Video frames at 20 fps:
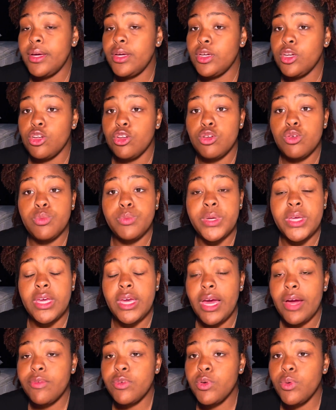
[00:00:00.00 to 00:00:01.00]
you be
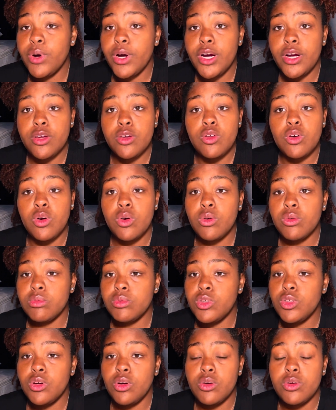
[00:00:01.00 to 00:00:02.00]
everywhere. You don't,
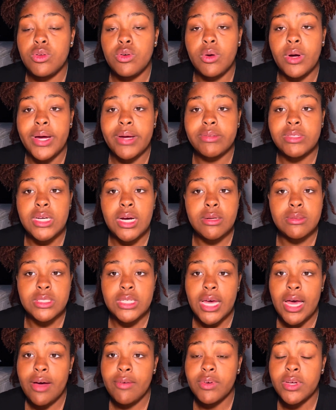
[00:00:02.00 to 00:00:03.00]
you know, you don't have time to
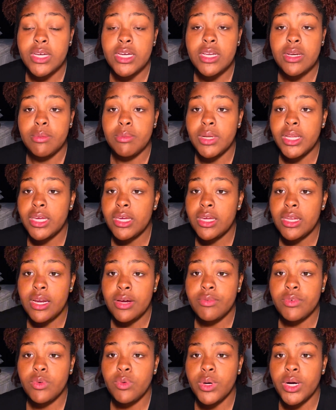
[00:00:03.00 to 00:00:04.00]
have a heated blanket
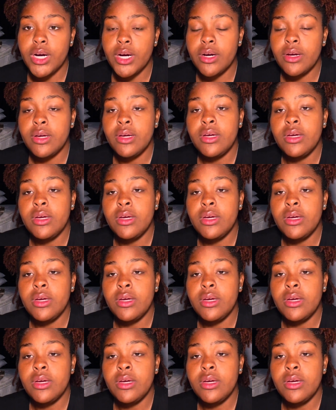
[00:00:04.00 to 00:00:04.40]
everywhere.